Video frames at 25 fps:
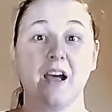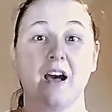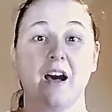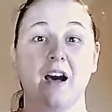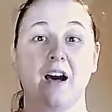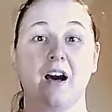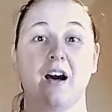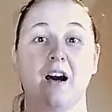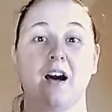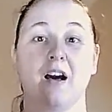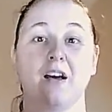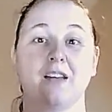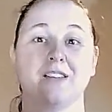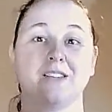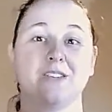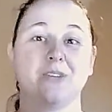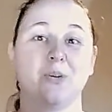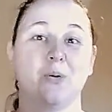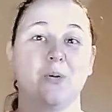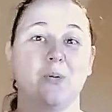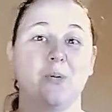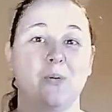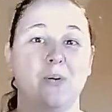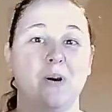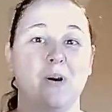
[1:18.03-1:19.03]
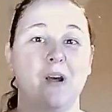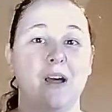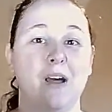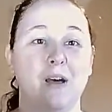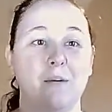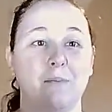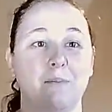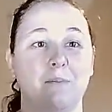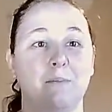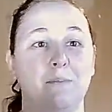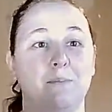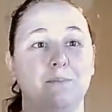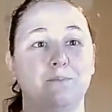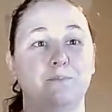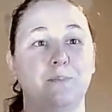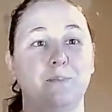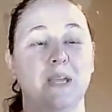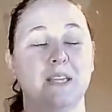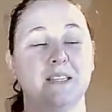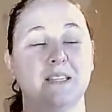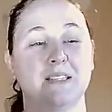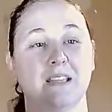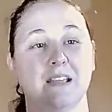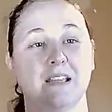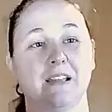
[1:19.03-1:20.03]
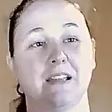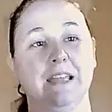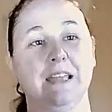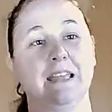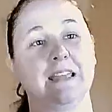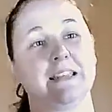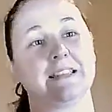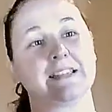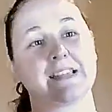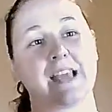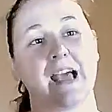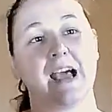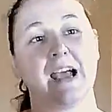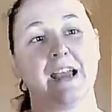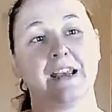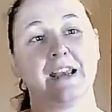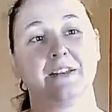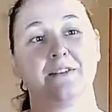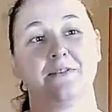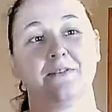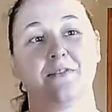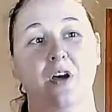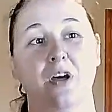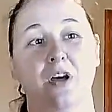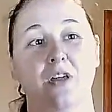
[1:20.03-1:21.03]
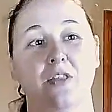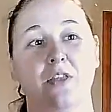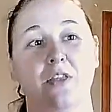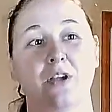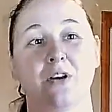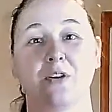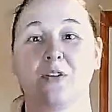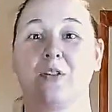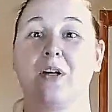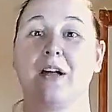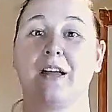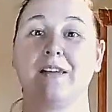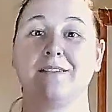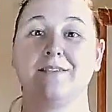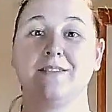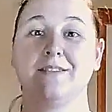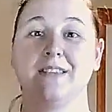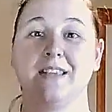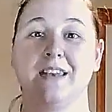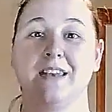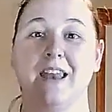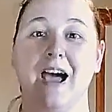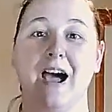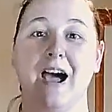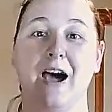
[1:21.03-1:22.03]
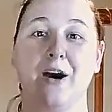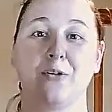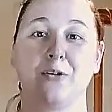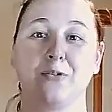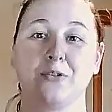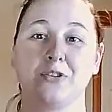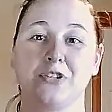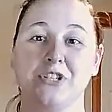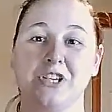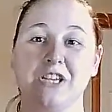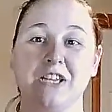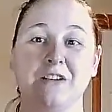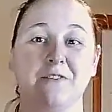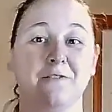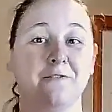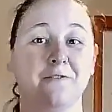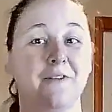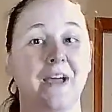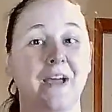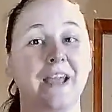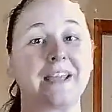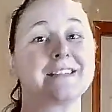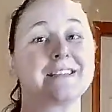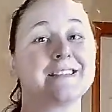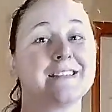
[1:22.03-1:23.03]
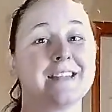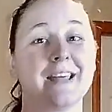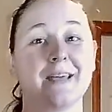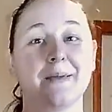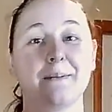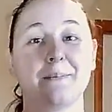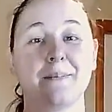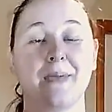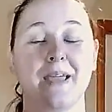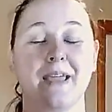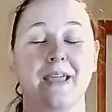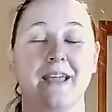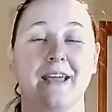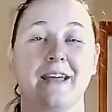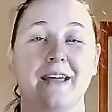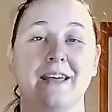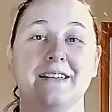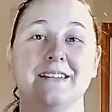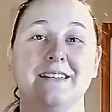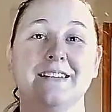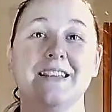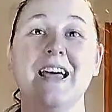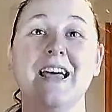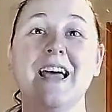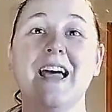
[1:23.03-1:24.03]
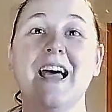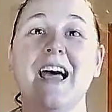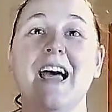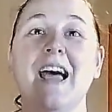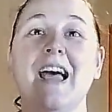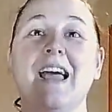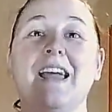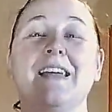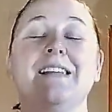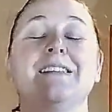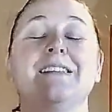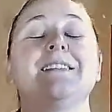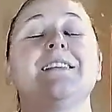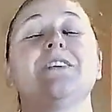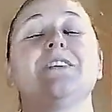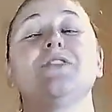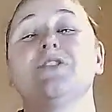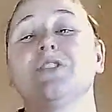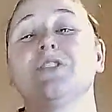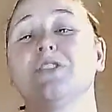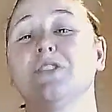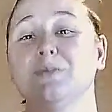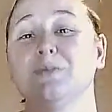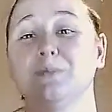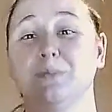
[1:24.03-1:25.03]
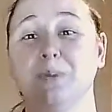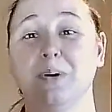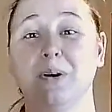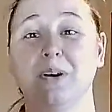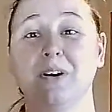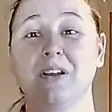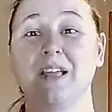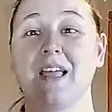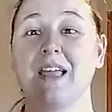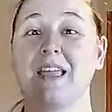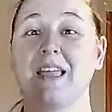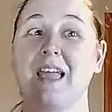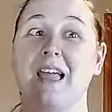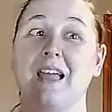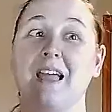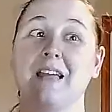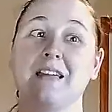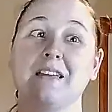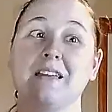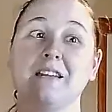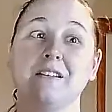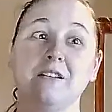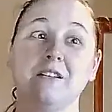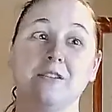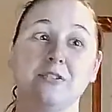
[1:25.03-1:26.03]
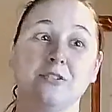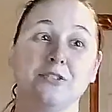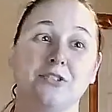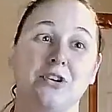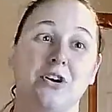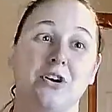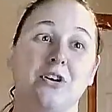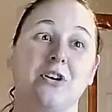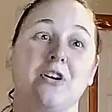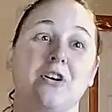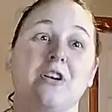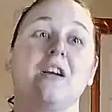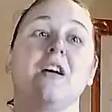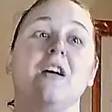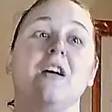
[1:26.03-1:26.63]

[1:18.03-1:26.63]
Uh, so basically it's kind of their lives and how she affects them, and it's such a good book. It can get a little dark.